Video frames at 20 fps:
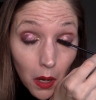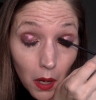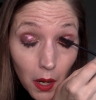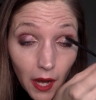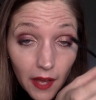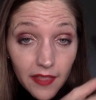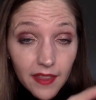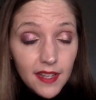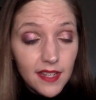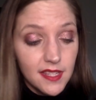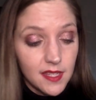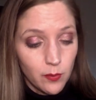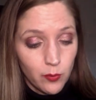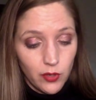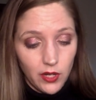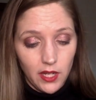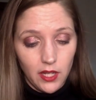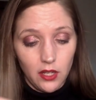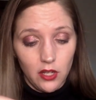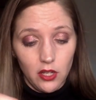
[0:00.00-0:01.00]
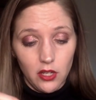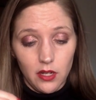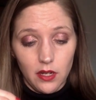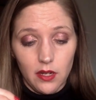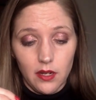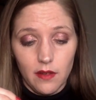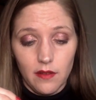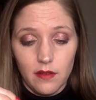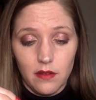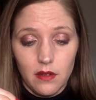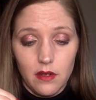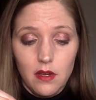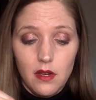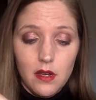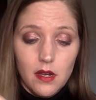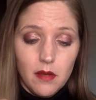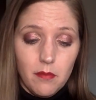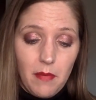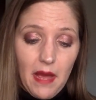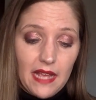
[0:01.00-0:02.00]
I think it's a pretty good
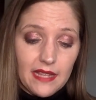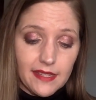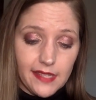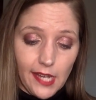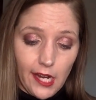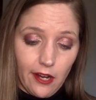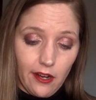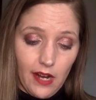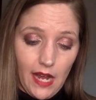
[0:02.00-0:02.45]
mascara.